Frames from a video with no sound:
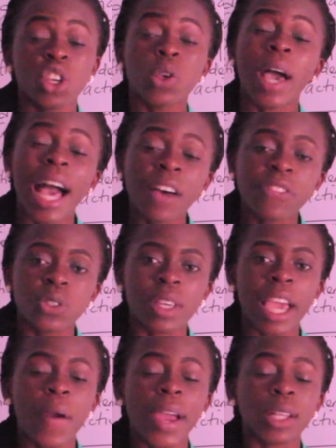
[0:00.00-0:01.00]
You have to
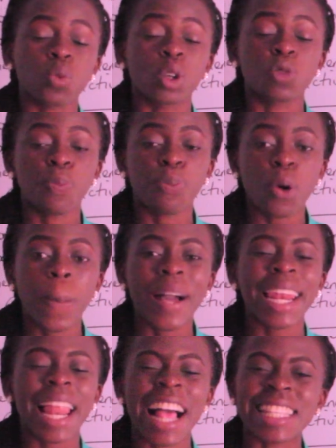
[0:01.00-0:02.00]
carry out what?
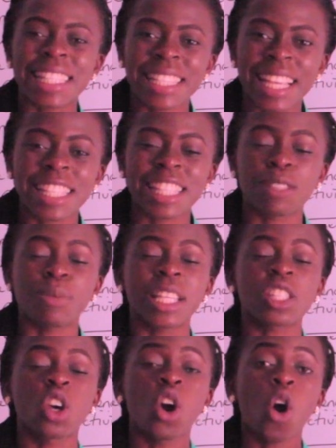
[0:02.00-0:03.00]
Proper
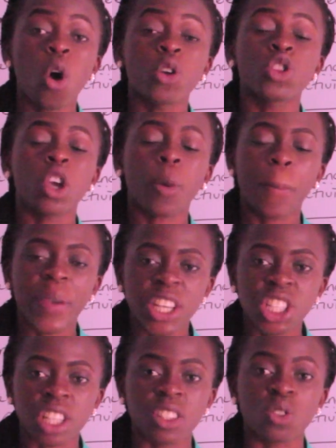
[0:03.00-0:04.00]
assessment on your
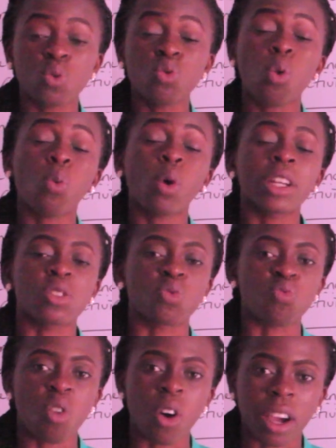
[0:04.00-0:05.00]
patient to know what
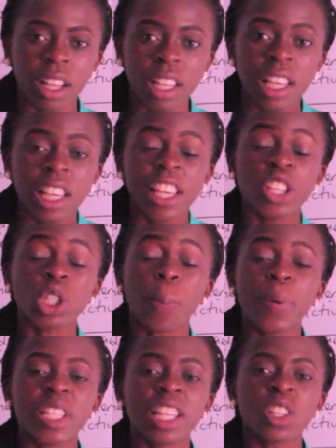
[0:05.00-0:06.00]
is wrong. Is your
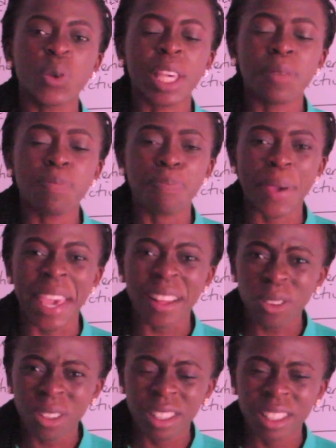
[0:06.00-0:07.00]
patient looking
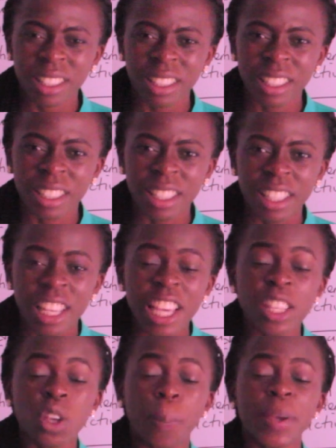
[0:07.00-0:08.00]
pale?
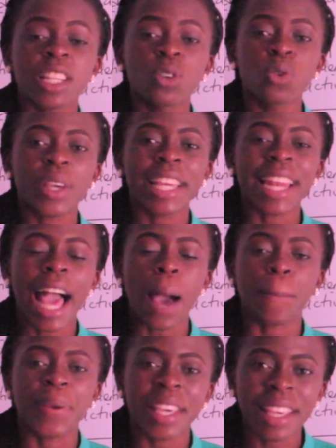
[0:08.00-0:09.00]
Is your patient looking
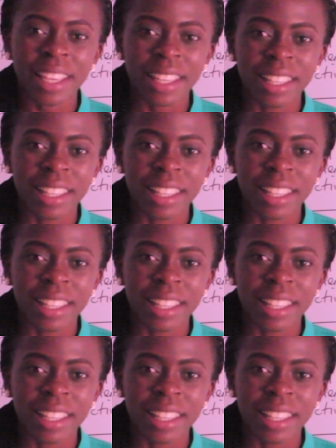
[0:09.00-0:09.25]
happy?